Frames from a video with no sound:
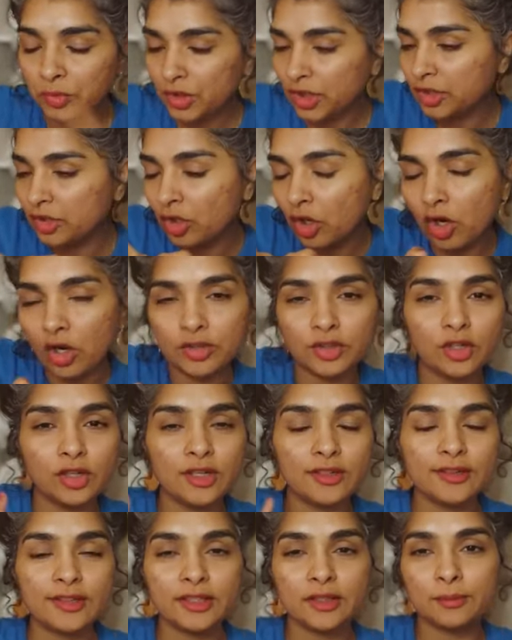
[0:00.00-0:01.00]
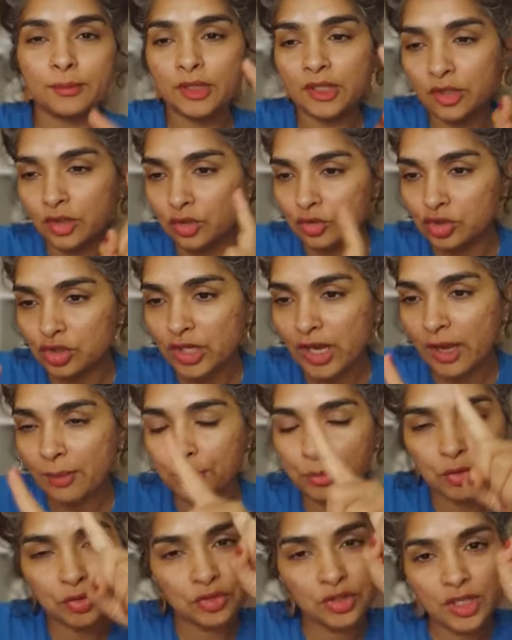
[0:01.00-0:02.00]
did the hot oil treatment, you
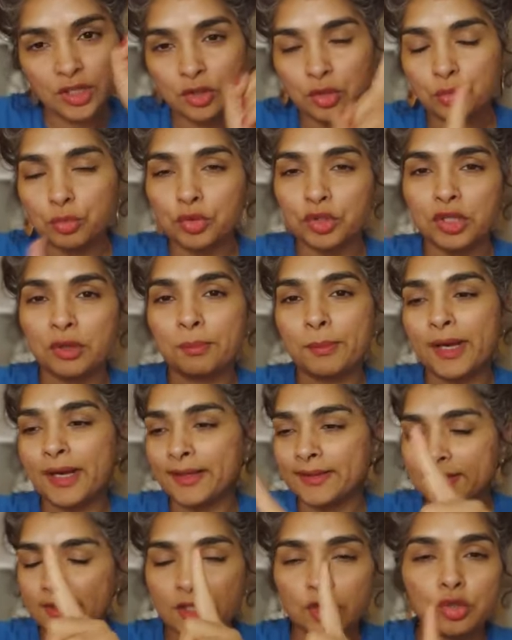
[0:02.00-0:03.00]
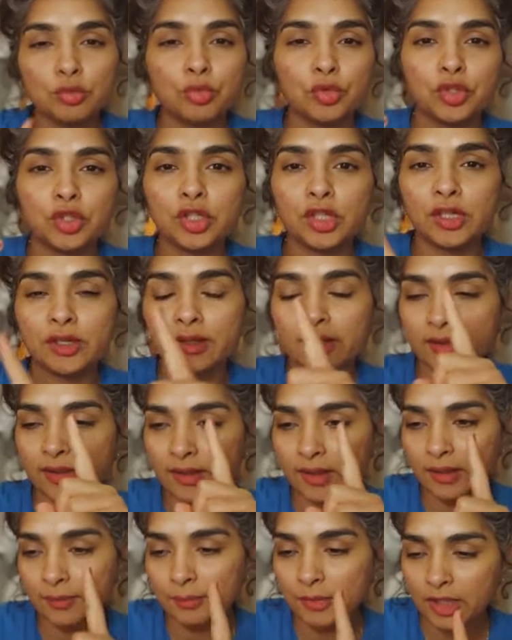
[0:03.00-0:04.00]
shampooed, then you put a mask, then you put a curl
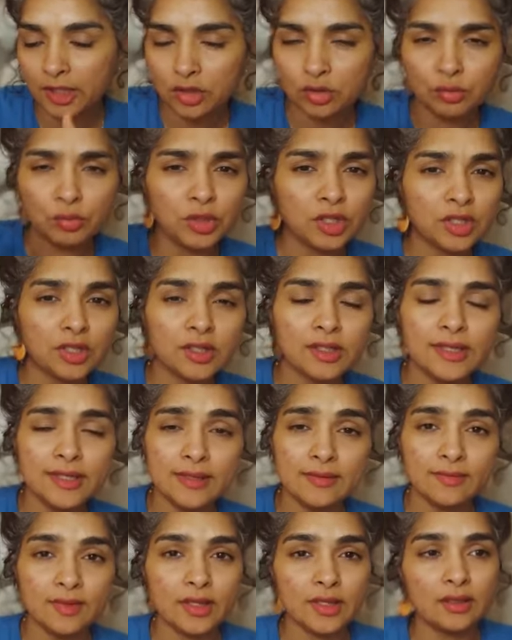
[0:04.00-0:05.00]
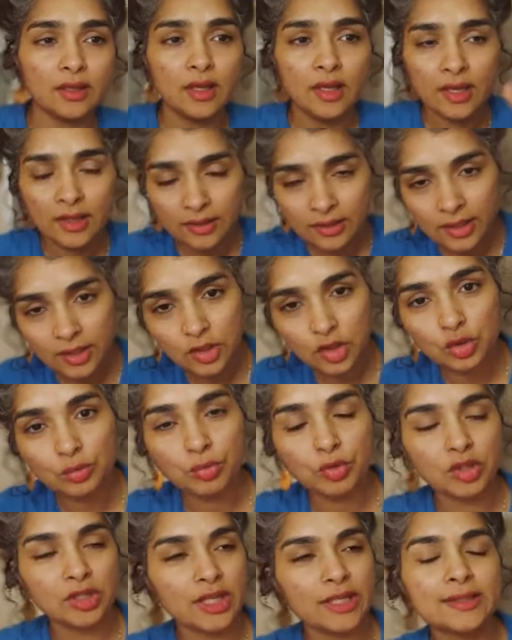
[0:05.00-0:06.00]
cream, then you did a leave-in, then you
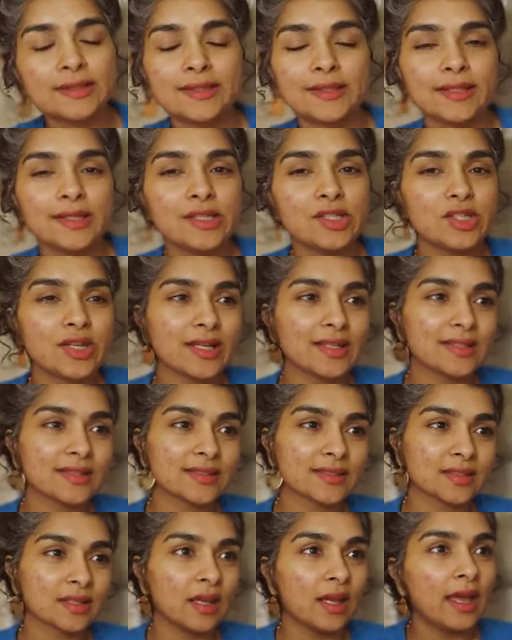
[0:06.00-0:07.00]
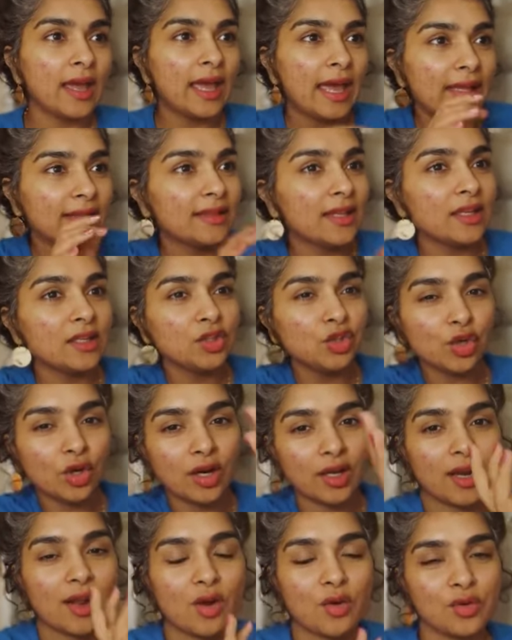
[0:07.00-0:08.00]
put like three gels, and then you
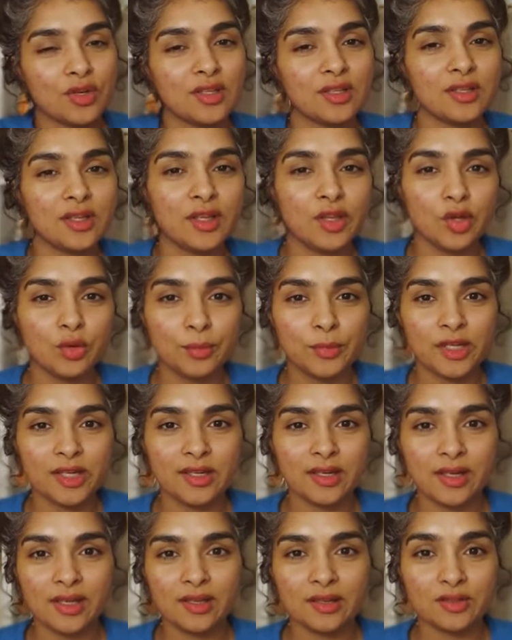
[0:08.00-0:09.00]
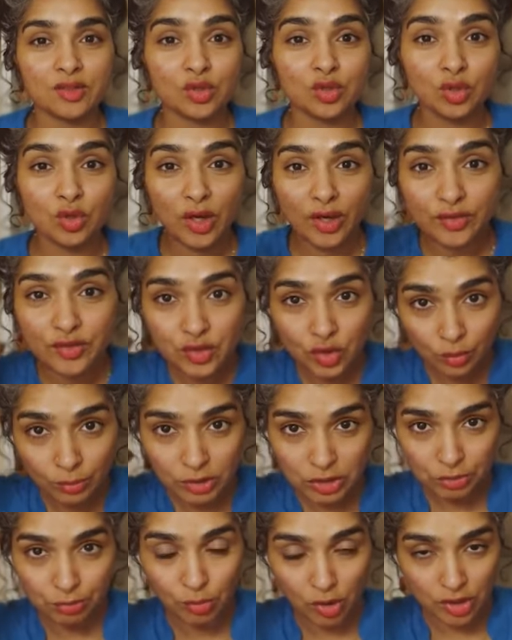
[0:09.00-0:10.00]
are out in the humidity. So you have so
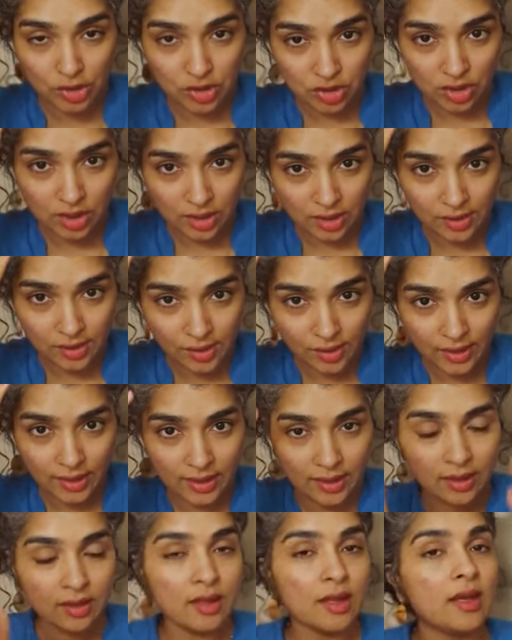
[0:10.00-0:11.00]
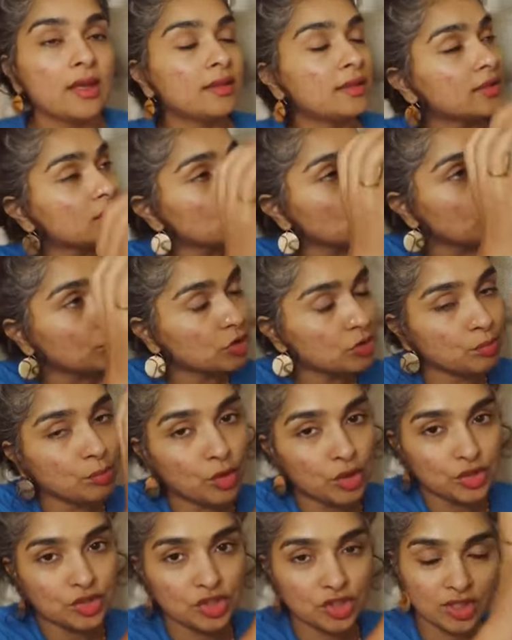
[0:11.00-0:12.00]
much moisture in your hair, there's so much
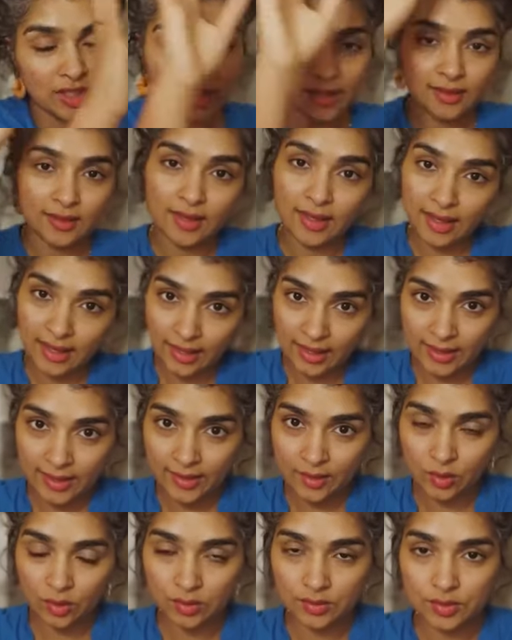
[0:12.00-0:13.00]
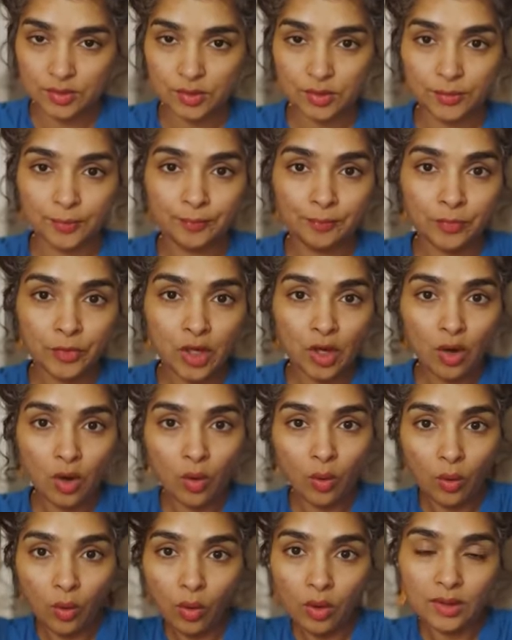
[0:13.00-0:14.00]
moisture in the air also.
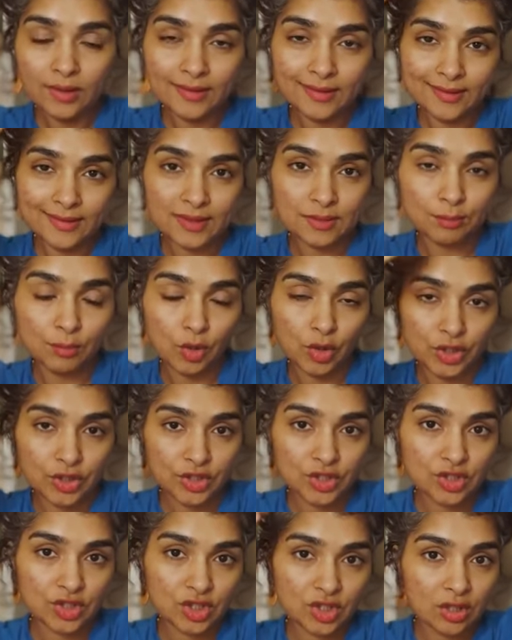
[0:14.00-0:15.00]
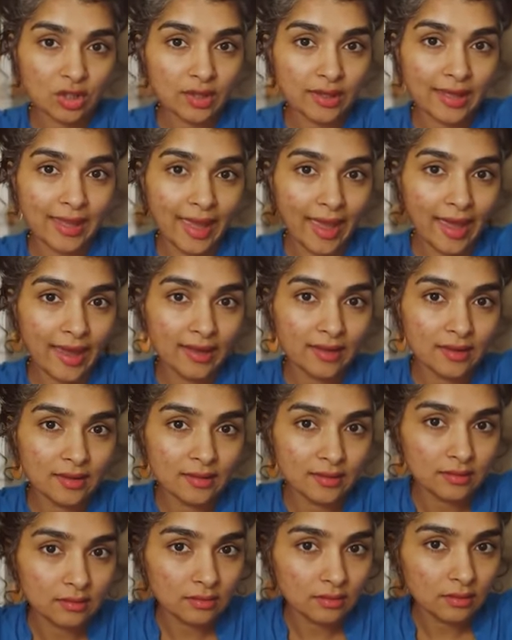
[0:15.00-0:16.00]
All this moisture can